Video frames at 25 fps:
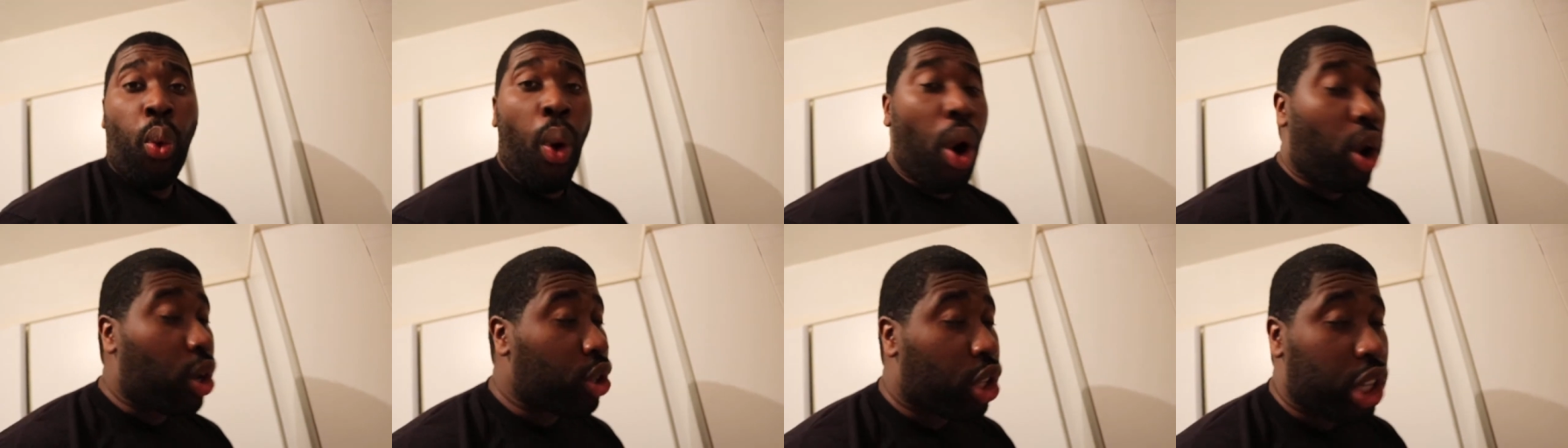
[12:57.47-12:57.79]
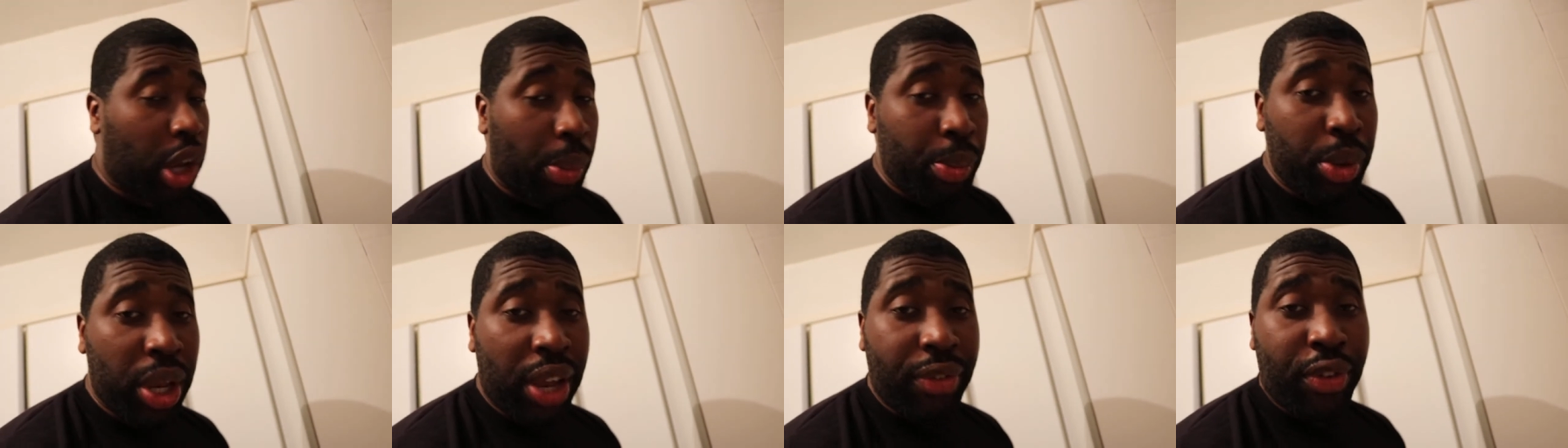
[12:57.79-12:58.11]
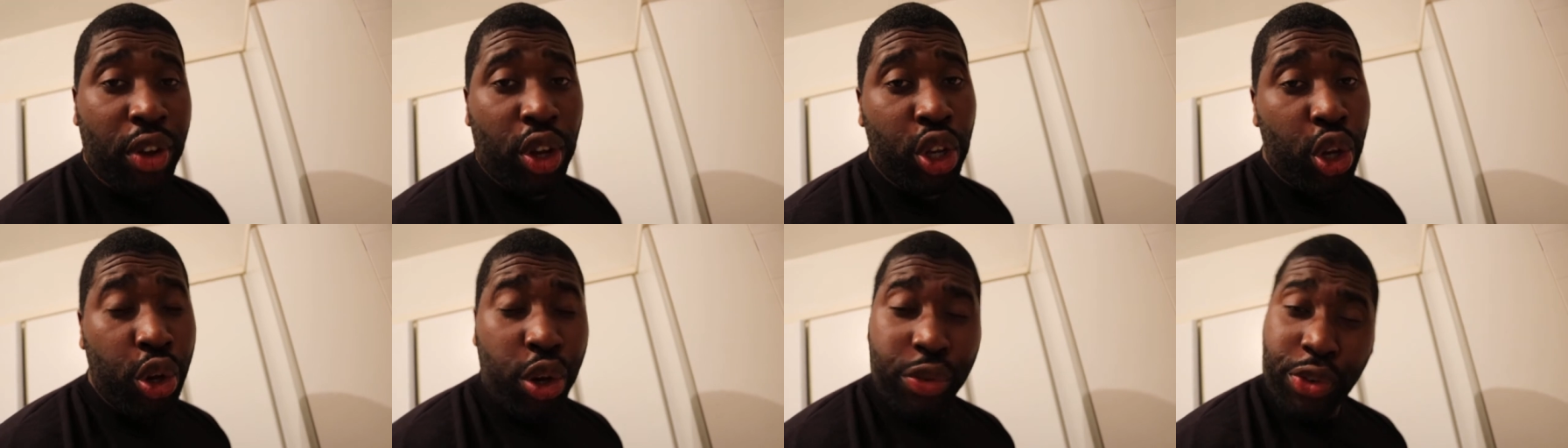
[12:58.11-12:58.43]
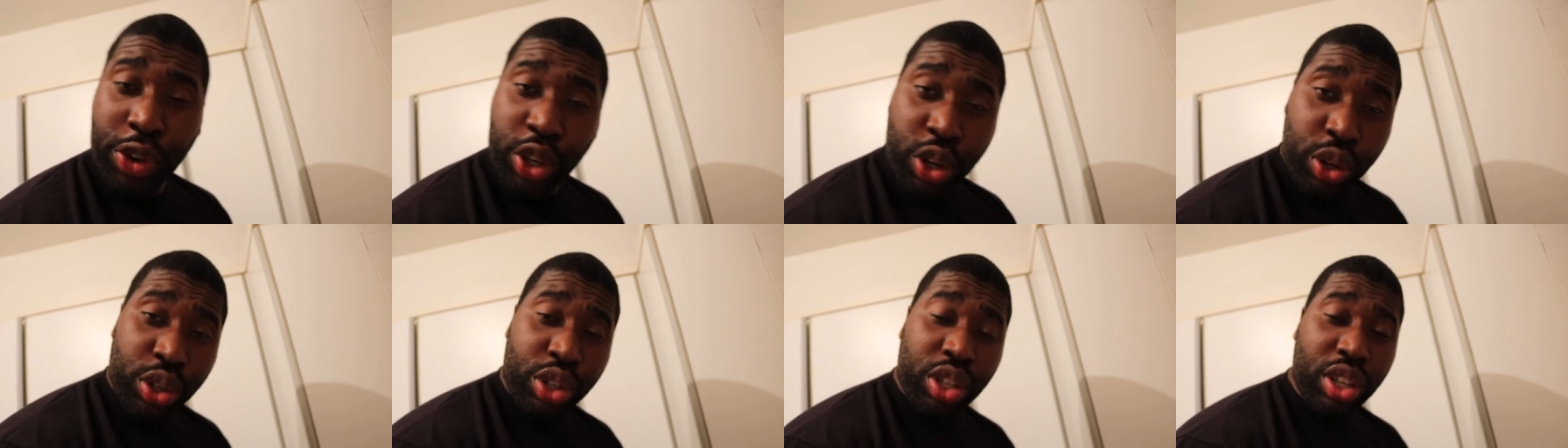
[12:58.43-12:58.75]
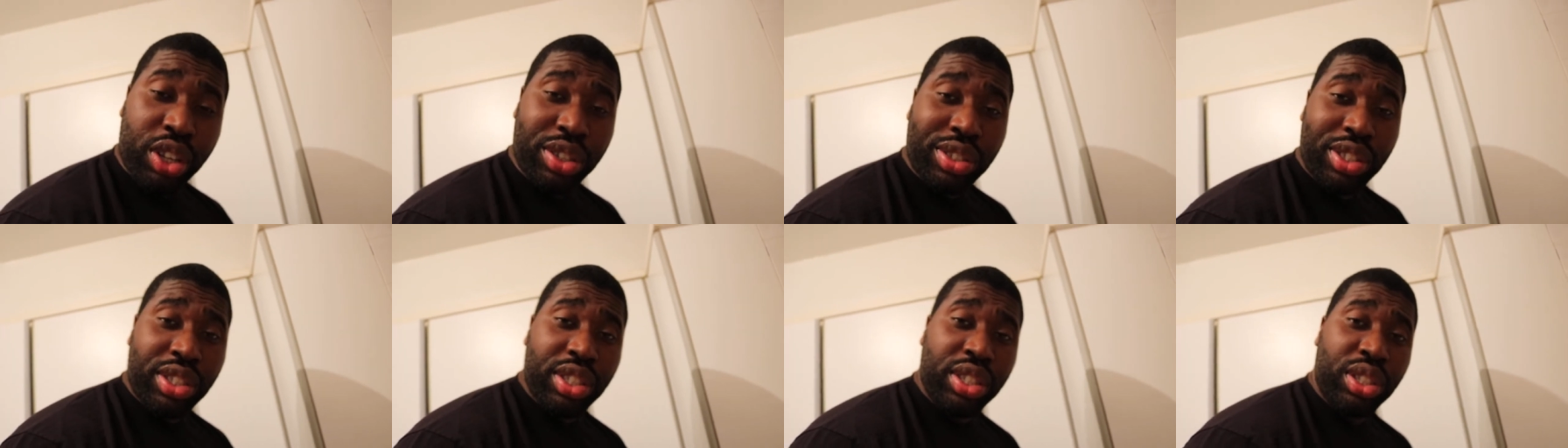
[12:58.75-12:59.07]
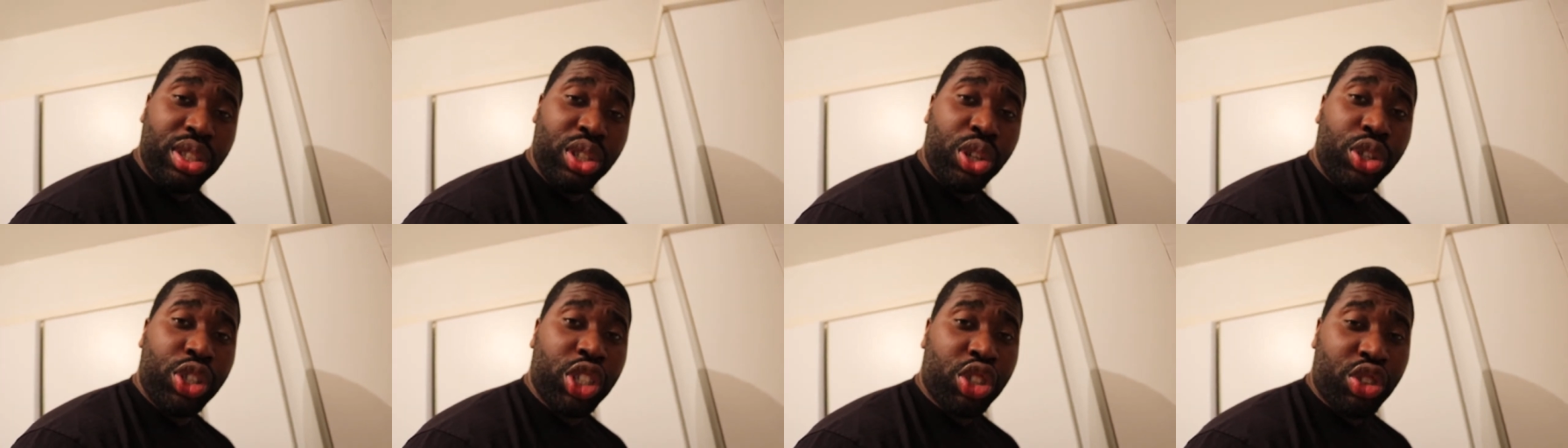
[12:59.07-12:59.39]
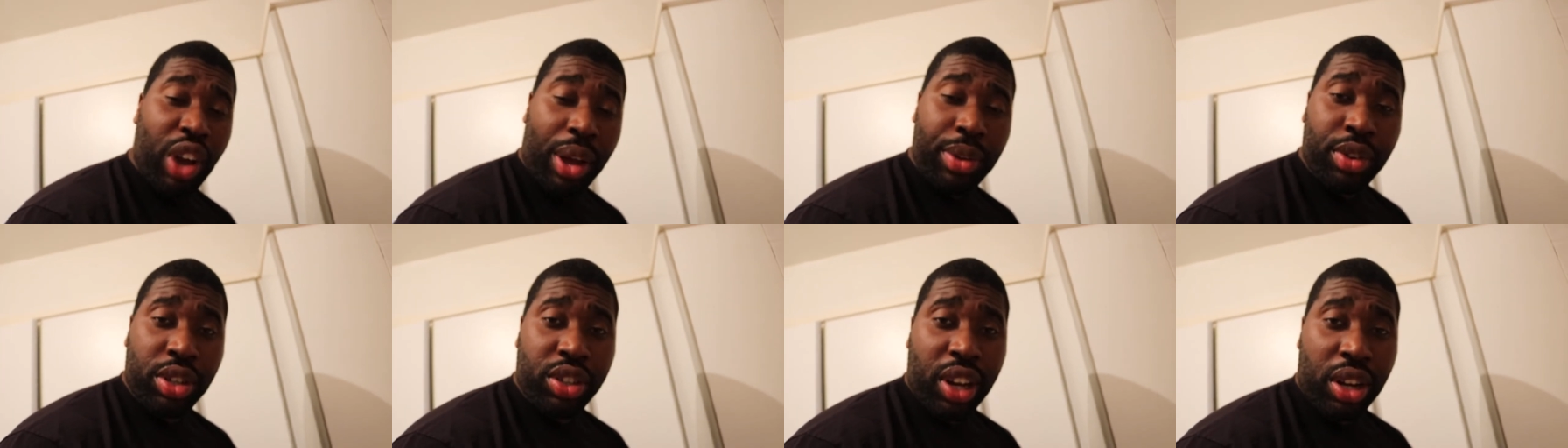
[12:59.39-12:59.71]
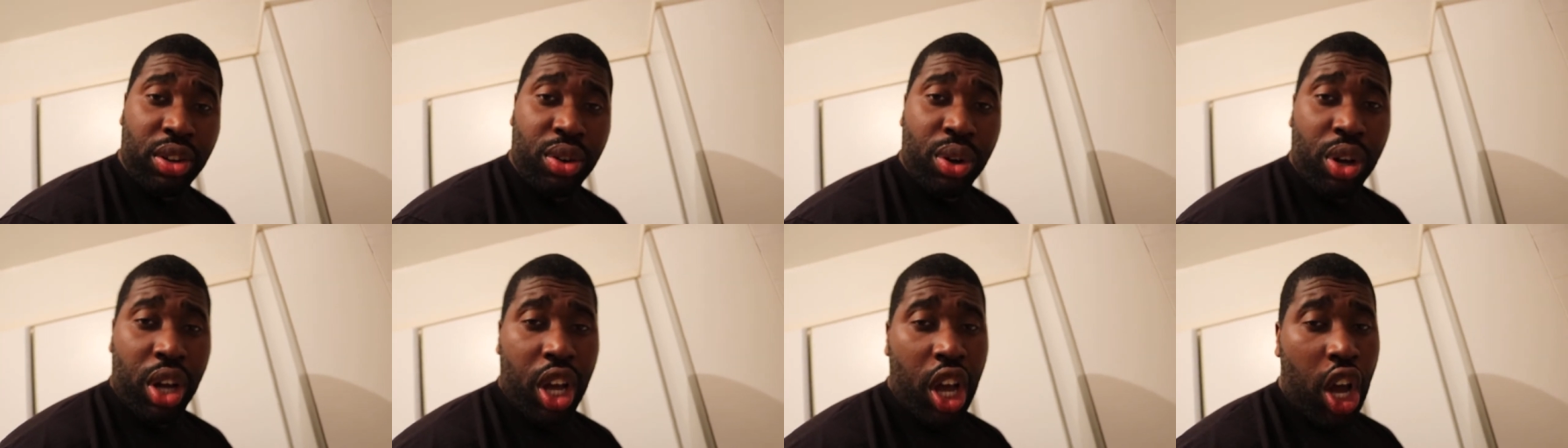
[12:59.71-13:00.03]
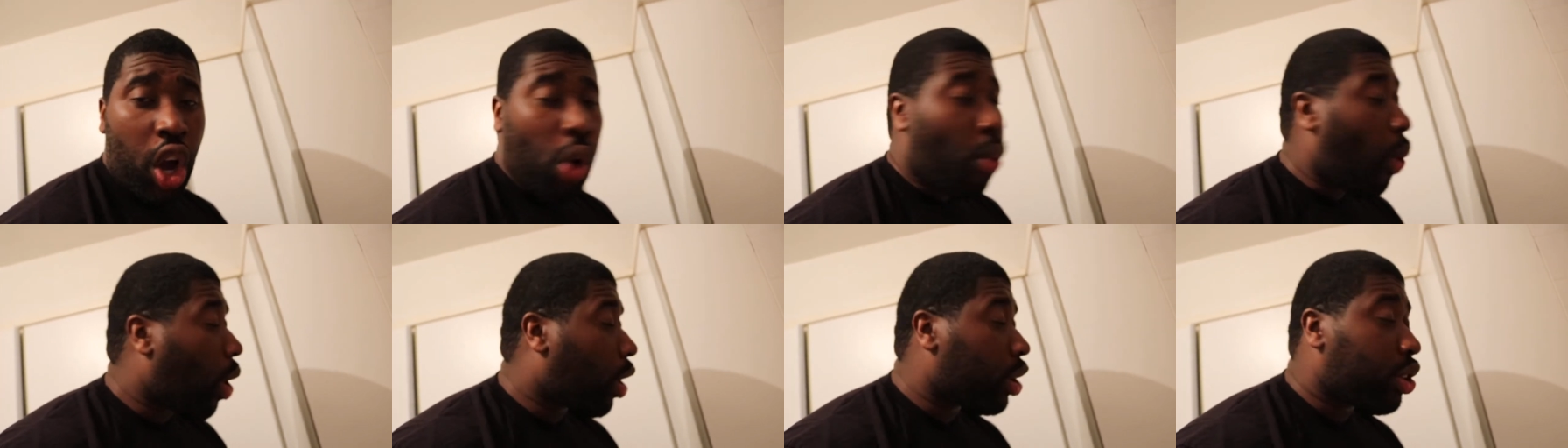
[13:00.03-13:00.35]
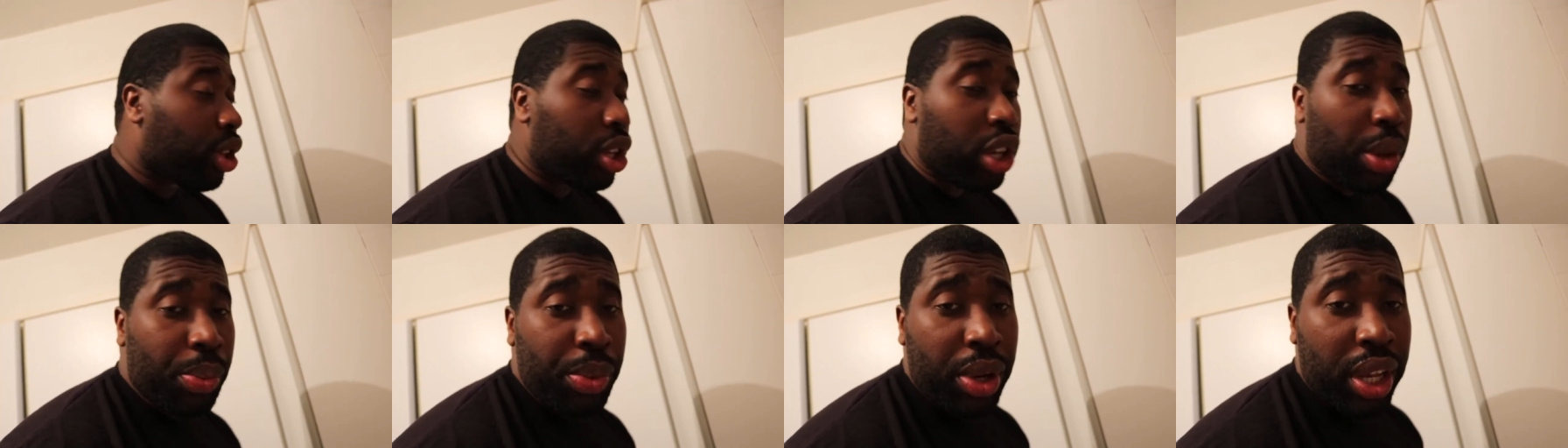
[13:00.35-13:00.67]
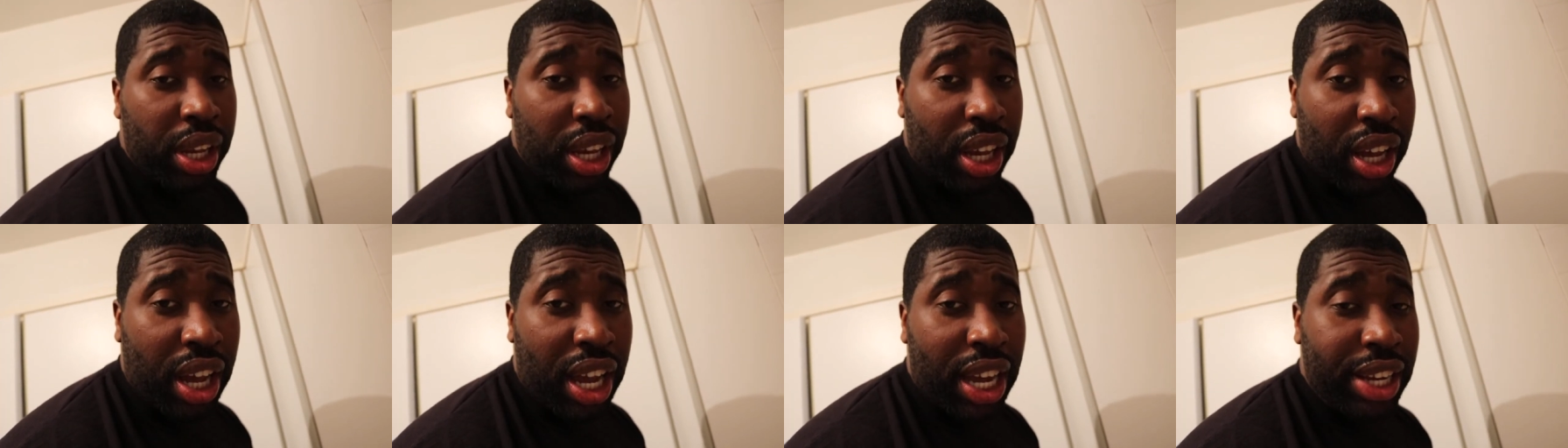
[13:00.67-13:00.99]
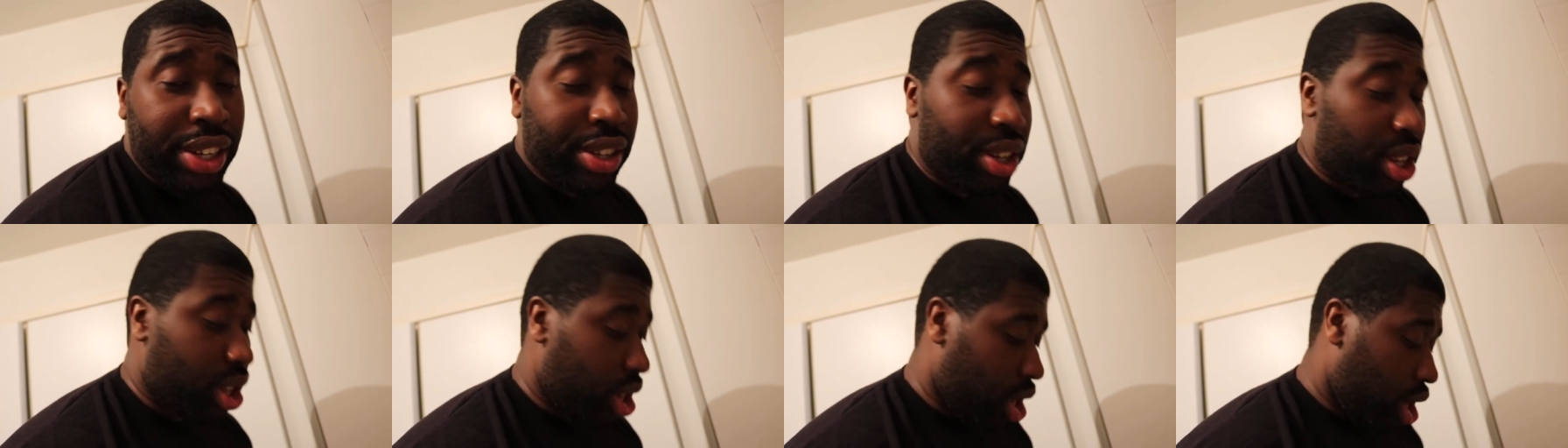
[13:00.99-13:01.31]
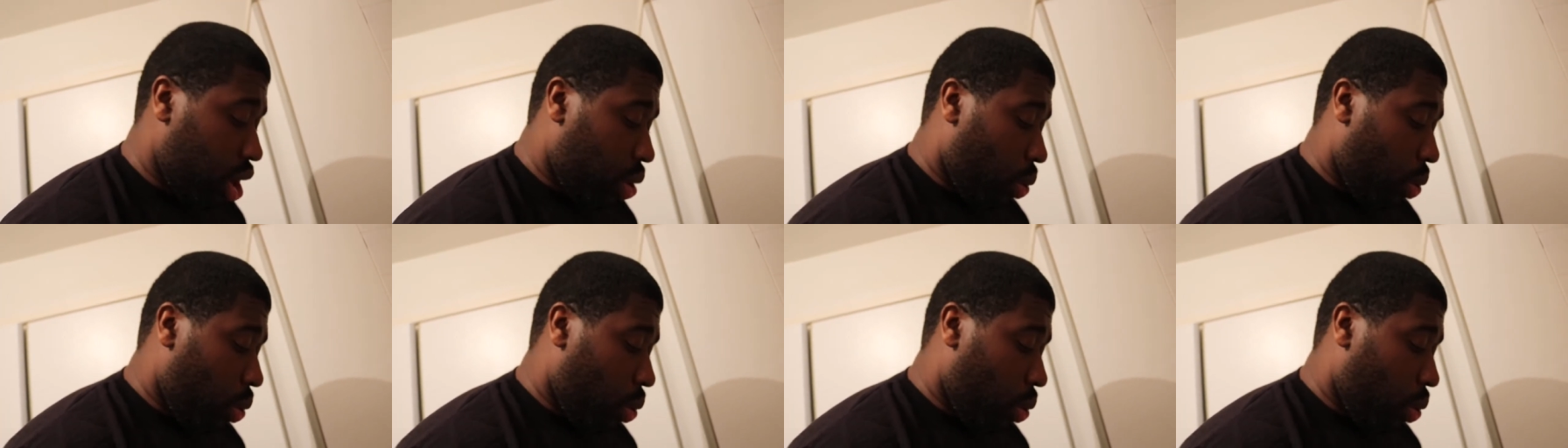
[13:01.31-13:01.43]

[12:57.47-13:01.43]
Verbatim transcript: Welcome to the community. If you're new to subscribe to the channel, welcome to the community, guys.